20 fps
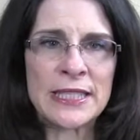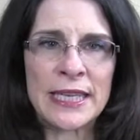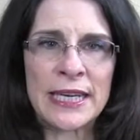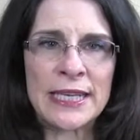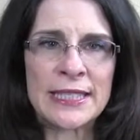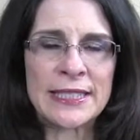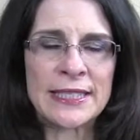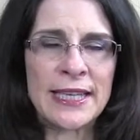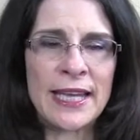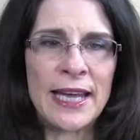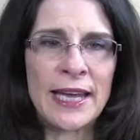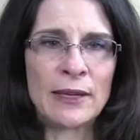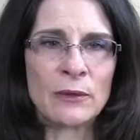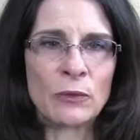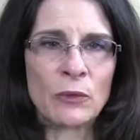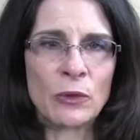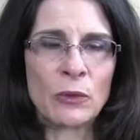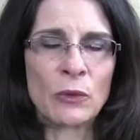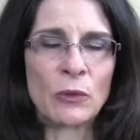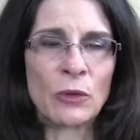that I set
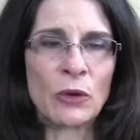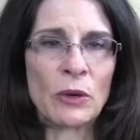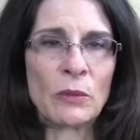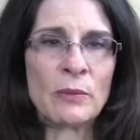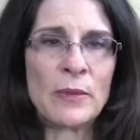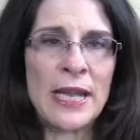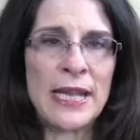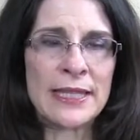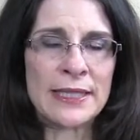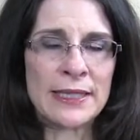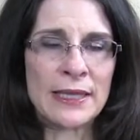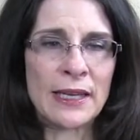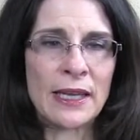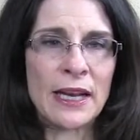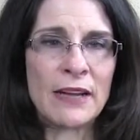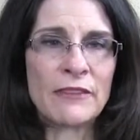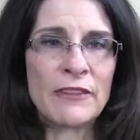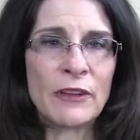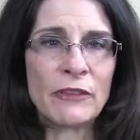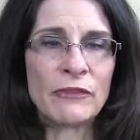were amazing, and
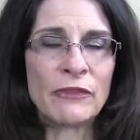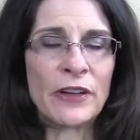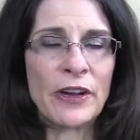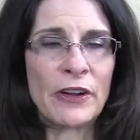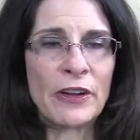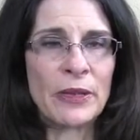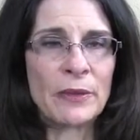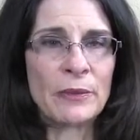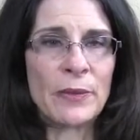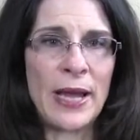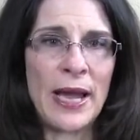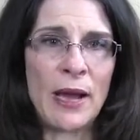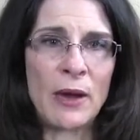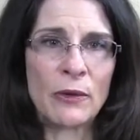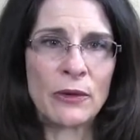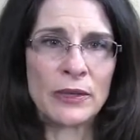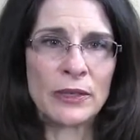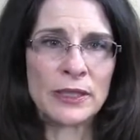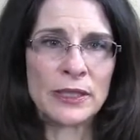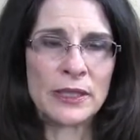I felt very
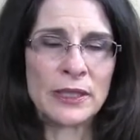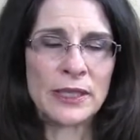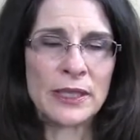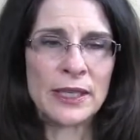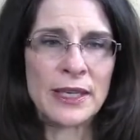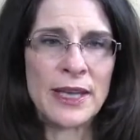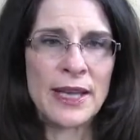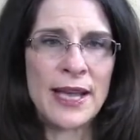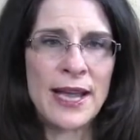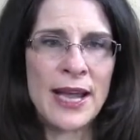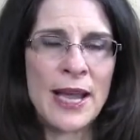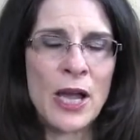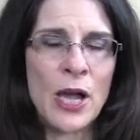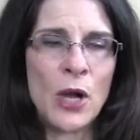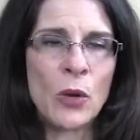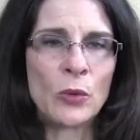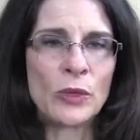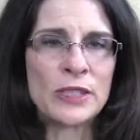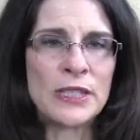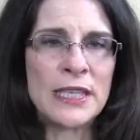empowered.
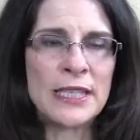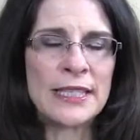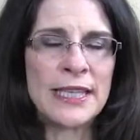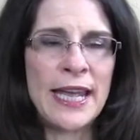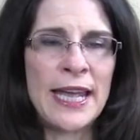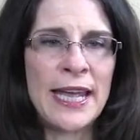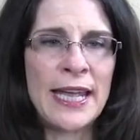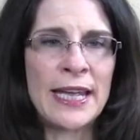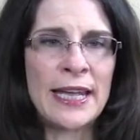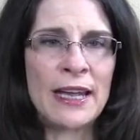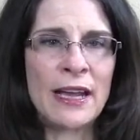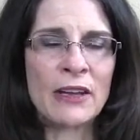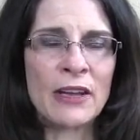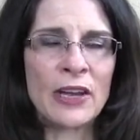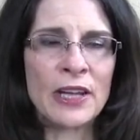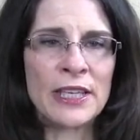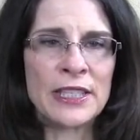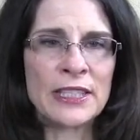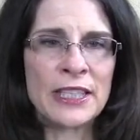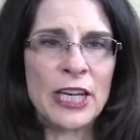Well, today I
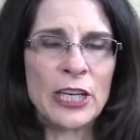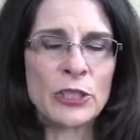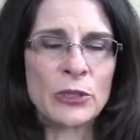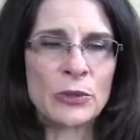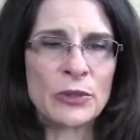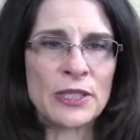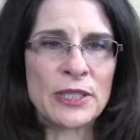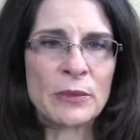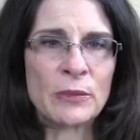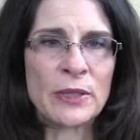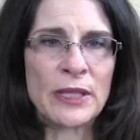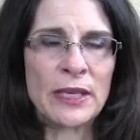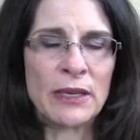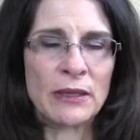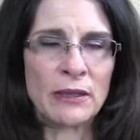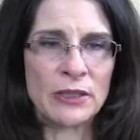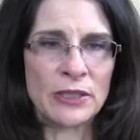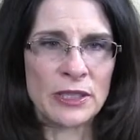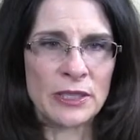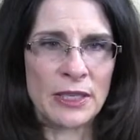got in touch with some
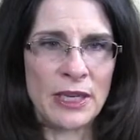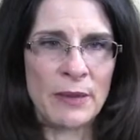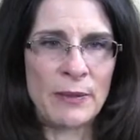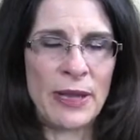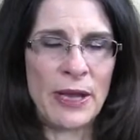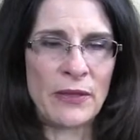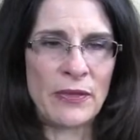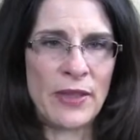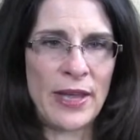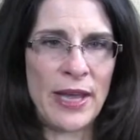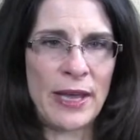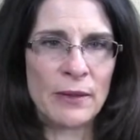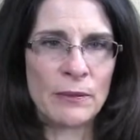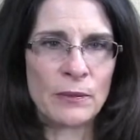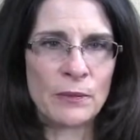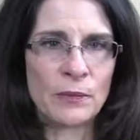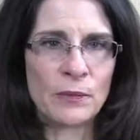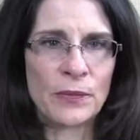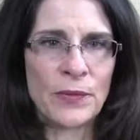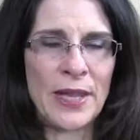guilt about that.
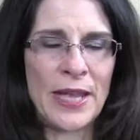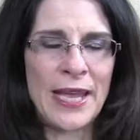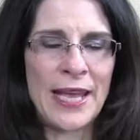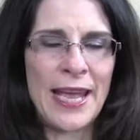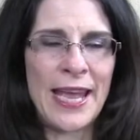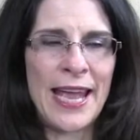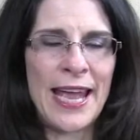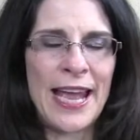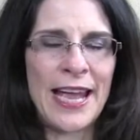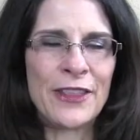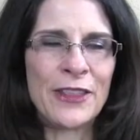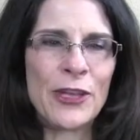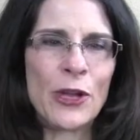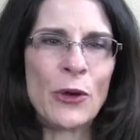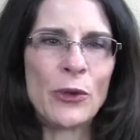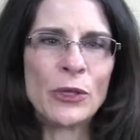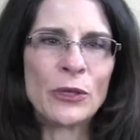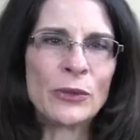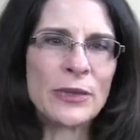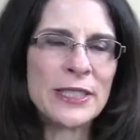And the
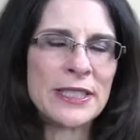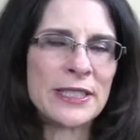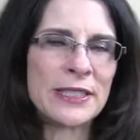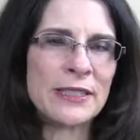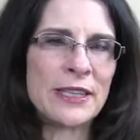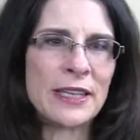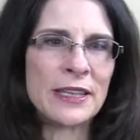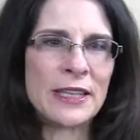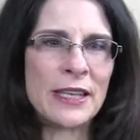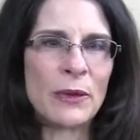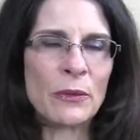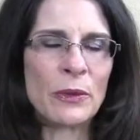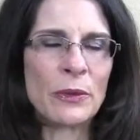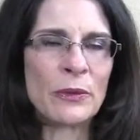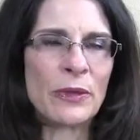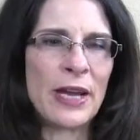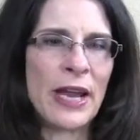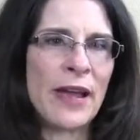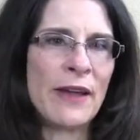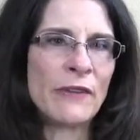only reason that we
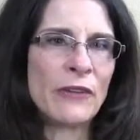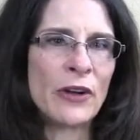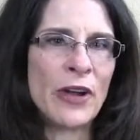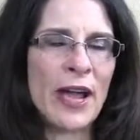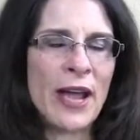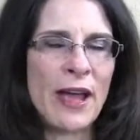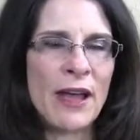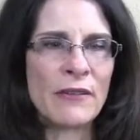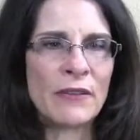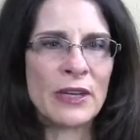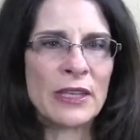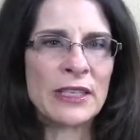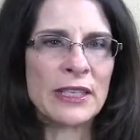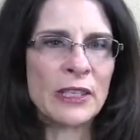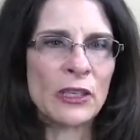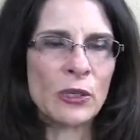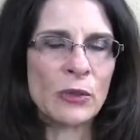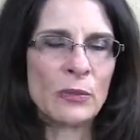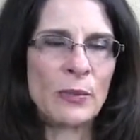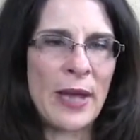would ever have a
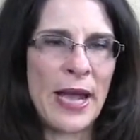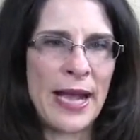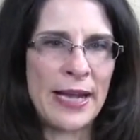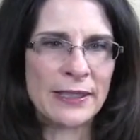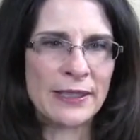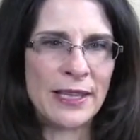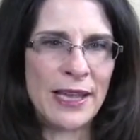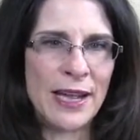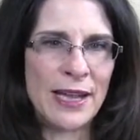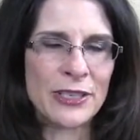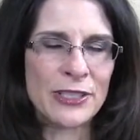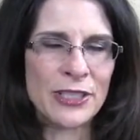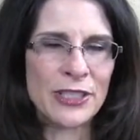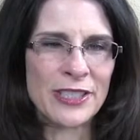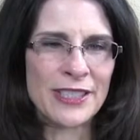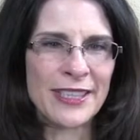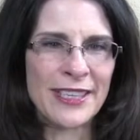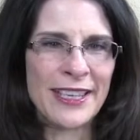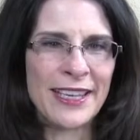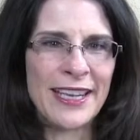guilt backlash
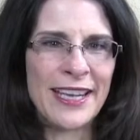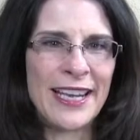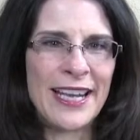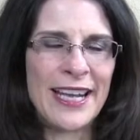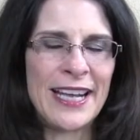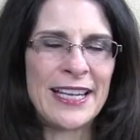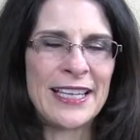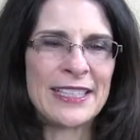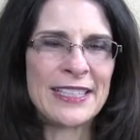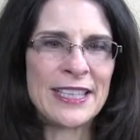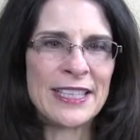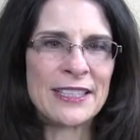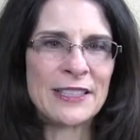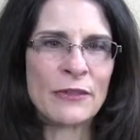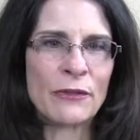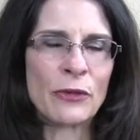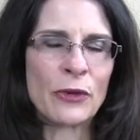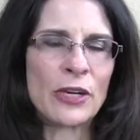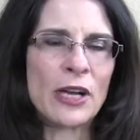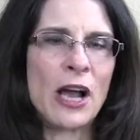is as
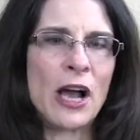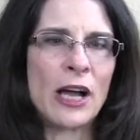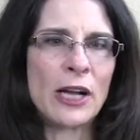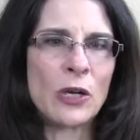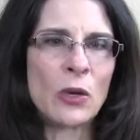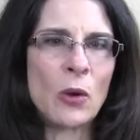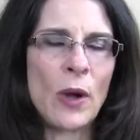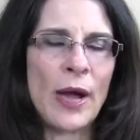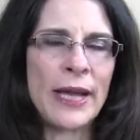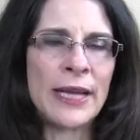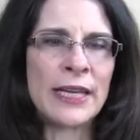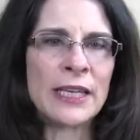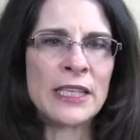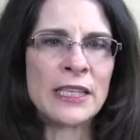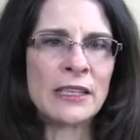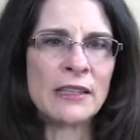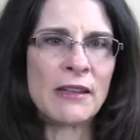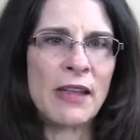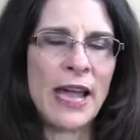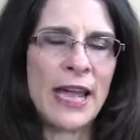if we're not quite in
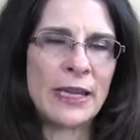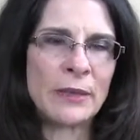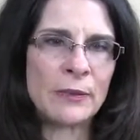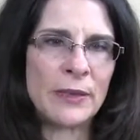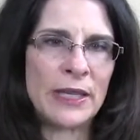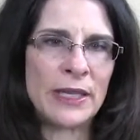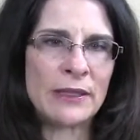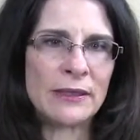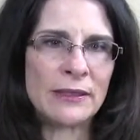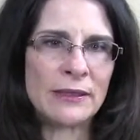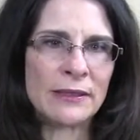alignment